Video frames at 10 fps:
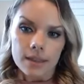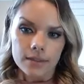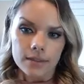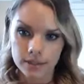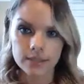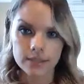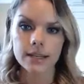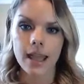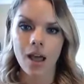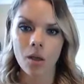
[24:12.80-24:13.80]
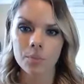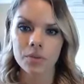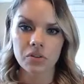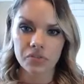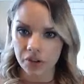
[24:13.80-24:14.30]
This is going to help
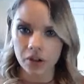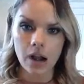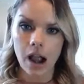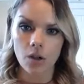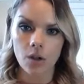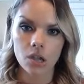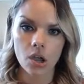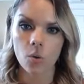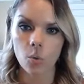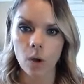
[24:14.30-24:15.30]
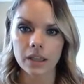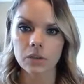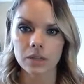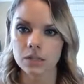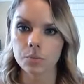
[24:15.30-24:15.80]
you to figure out what you
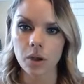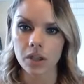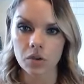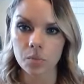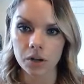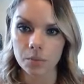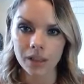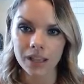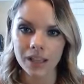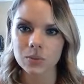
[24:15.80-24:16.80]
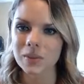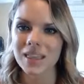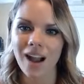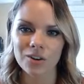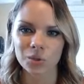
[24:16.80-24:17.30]
can put in place, what they
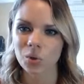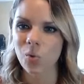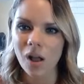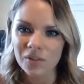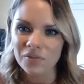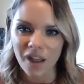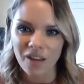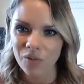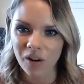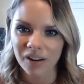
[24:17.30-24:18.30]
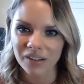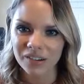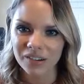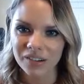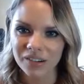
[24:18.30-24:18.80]
actually qualify for,
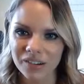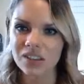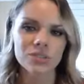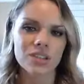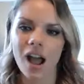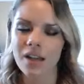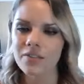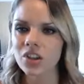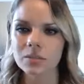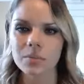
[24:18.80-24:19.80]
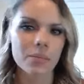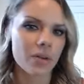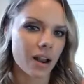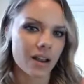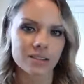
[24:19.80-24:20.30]
right? I haven't talked about
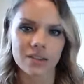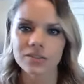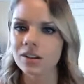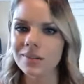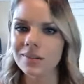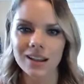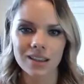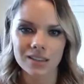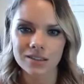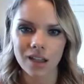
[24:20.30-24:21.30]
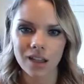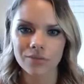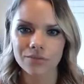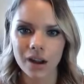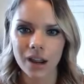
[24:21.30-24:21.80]
products. I haven't talked about any of this stuff,
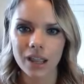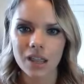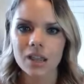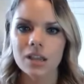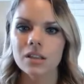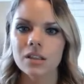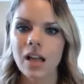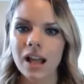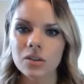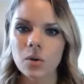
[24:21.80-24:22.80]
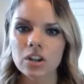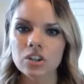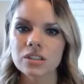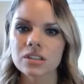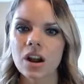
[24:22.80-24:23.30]
right? A lot of the
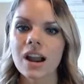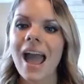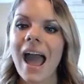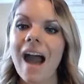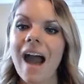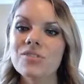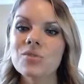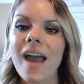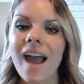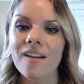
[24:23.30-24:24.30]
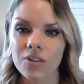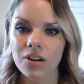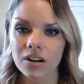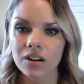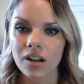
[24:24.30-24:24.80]
questions are, have you
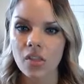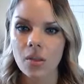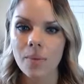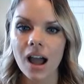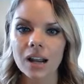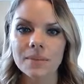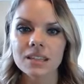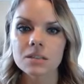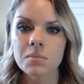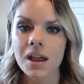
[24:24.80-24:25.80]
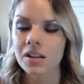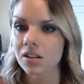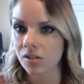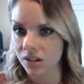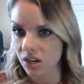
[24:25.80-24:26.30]
ever? On the bottom, it says
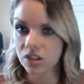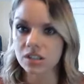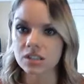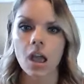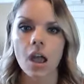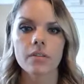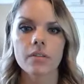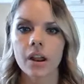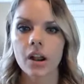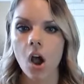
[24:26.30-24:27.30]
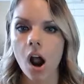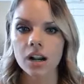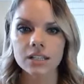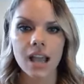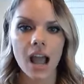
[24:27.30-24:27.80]
medical conditions. Have you ever had a heart
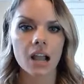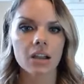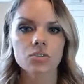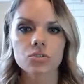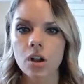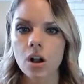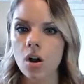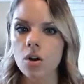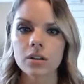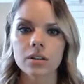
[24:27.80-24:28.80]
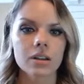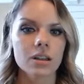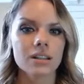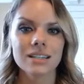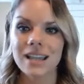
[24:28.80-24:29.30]
attack, stroke,
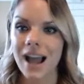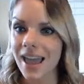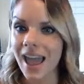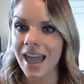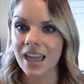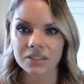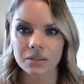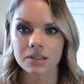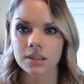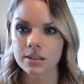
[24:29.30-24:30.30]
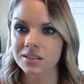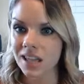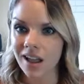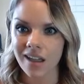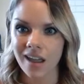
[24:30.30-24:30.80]
TIA? If someone says
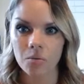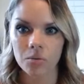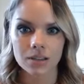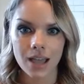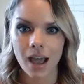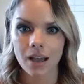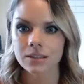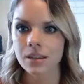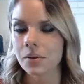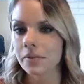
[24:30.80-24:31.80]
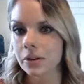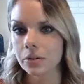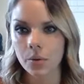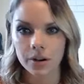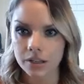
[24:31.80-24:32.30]
TIA, what is that? I'll say, well, if you don't
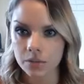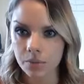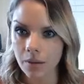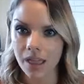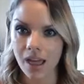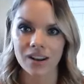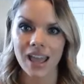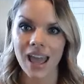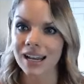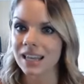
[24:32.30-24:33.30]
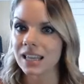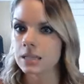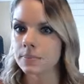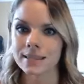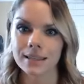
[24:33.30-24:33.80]
know what it is, you probably haven't had it. It's
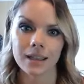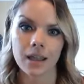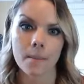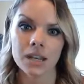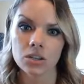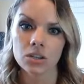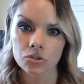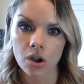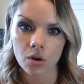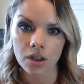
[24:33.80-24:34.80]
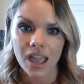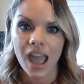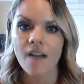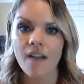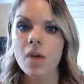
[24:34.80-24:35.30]
basically like a mini stroke.
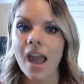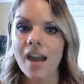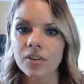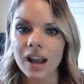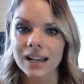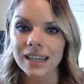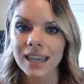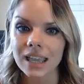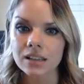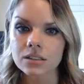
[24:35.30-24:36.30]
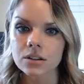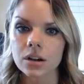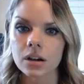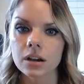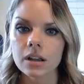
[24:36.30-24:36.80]
Have you ever had
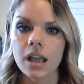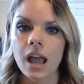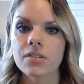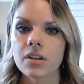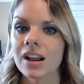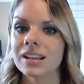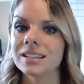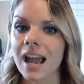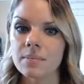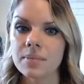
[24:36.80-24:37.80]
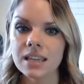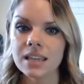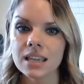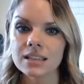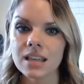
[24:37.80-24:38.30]
cancer? Have you ever had
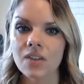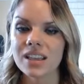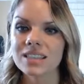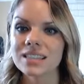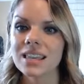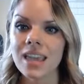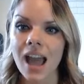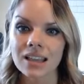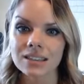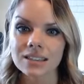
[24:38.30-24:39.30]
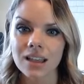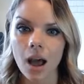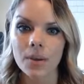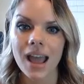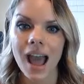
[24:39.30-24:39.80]
diabetes? Now, if they say yes,
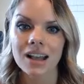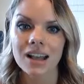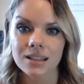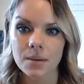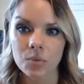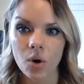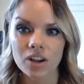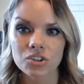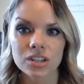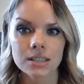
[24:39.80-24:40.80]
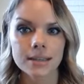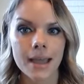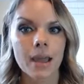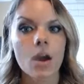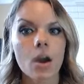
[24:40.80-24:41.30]
I'm going to ask them questions
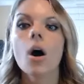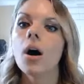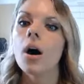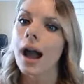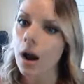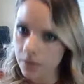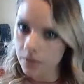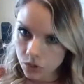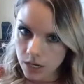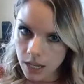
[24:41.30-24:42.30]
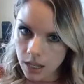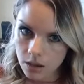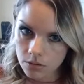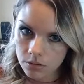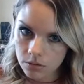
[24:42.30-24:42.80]
like, how are they treating
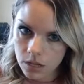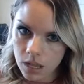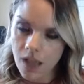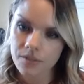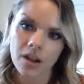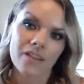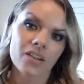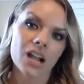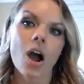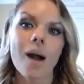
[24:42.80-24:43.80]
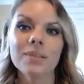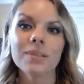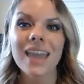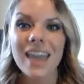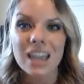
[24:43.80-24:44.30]
you? Have you ever had
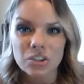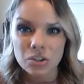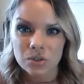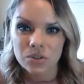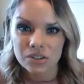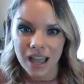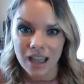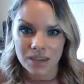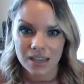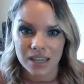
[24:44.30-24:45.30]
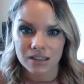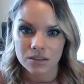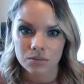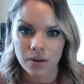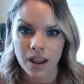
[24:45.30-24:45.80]
complications with your diabetes,
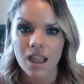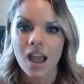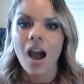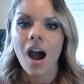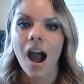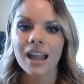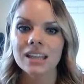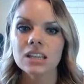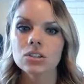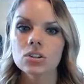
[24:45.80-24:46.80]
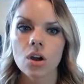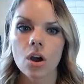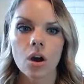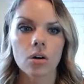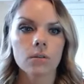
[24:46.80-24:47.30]
right? I need to
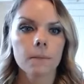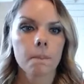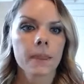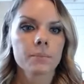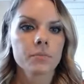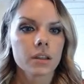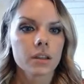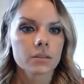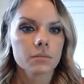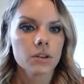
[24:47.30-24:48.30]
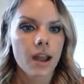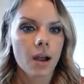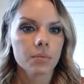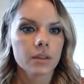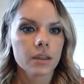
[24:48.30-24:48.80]
know, mute
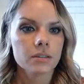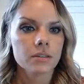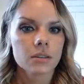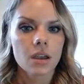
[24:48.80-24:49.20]
out please.